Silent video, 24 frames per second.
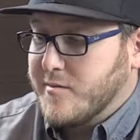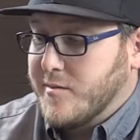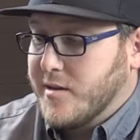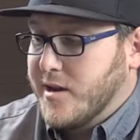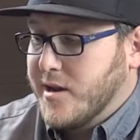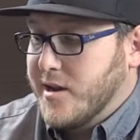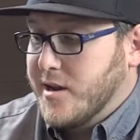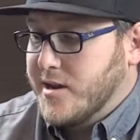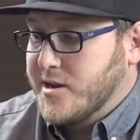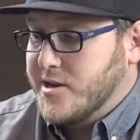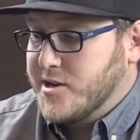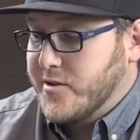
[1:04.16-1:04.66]

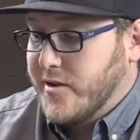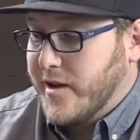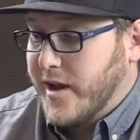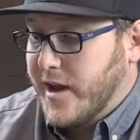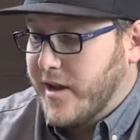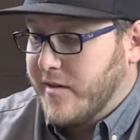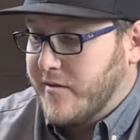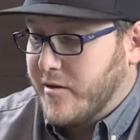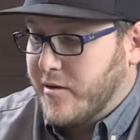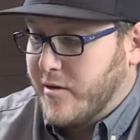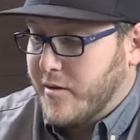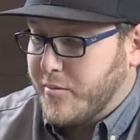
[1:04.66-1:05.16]
me to
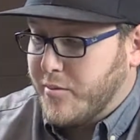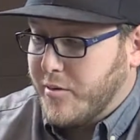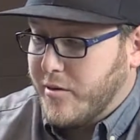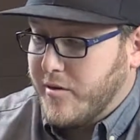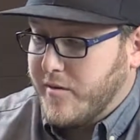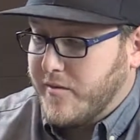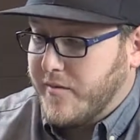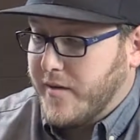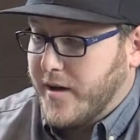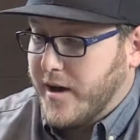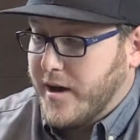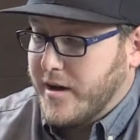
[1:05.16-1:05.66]
have her
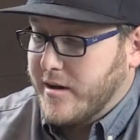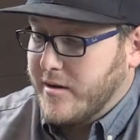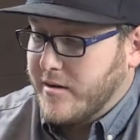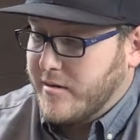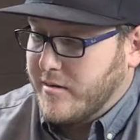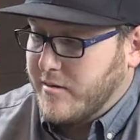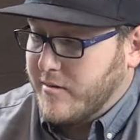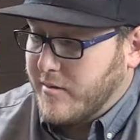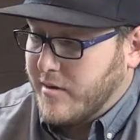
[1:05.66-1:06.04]
profile